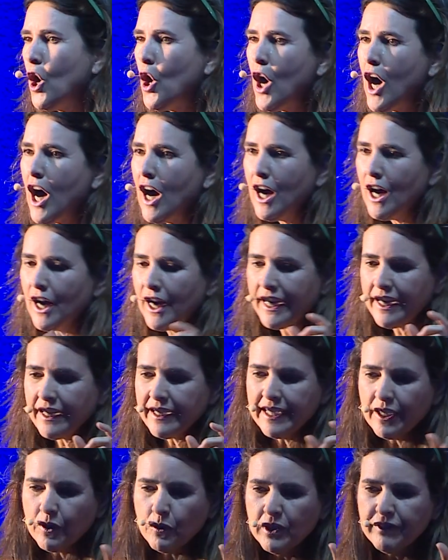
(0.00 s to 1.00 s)
are
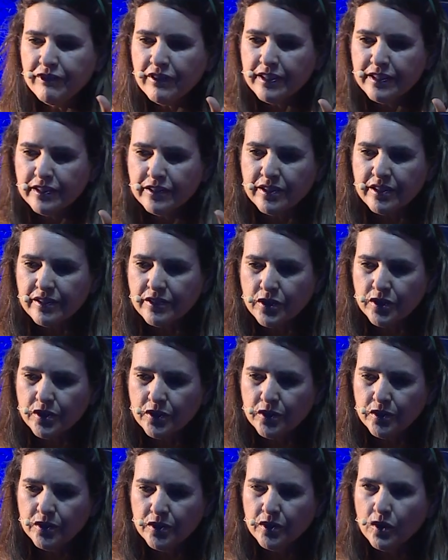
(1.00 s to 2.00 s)
equivalent
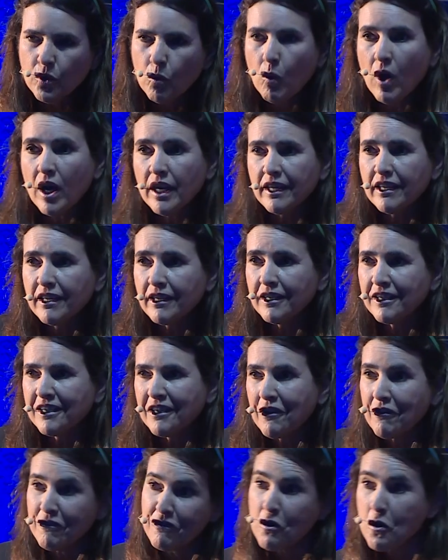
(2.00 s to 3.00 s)
to
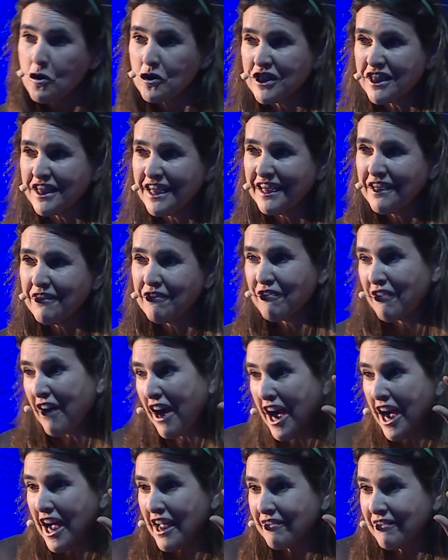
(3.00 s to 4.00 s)

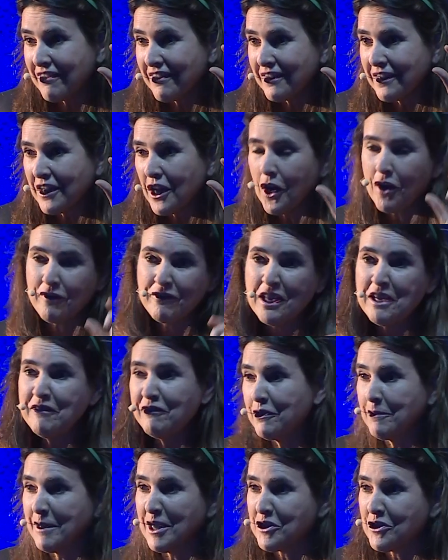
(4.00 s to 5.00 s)
1/45 of the
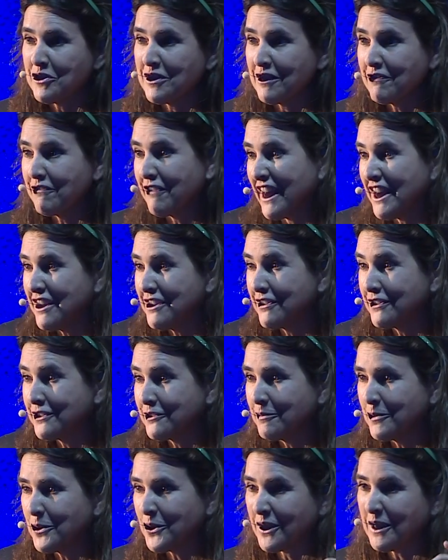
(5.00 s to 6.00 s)
information that
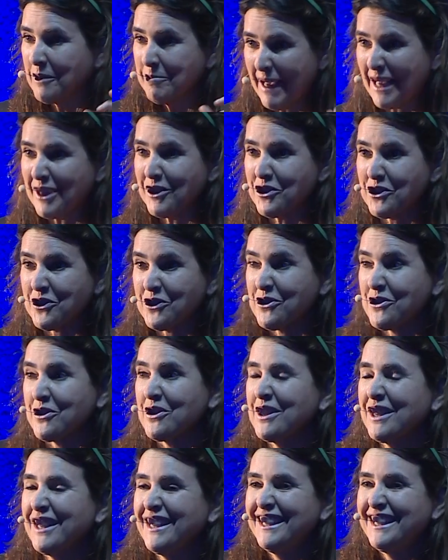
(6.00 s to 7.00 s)
Facebook manages
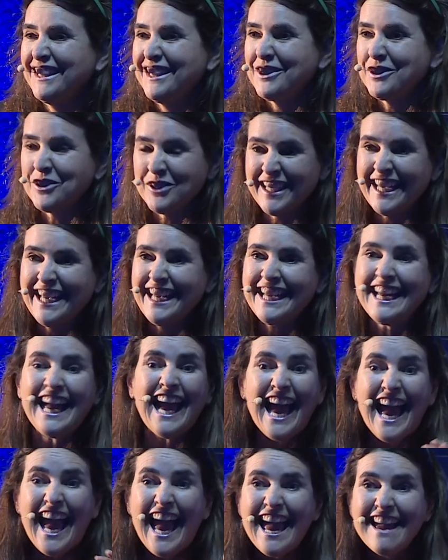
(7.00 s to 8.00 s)
today,
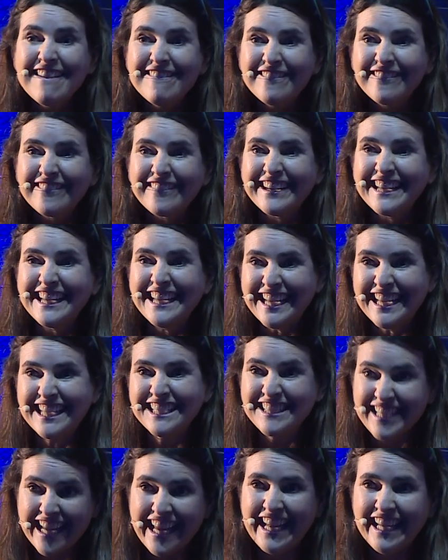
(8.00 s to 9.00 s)
every
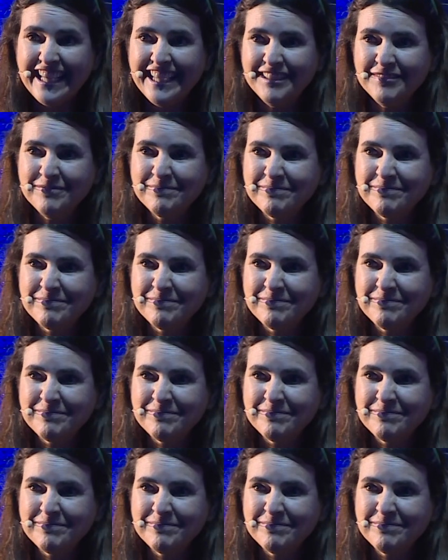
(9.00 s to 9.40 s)
day?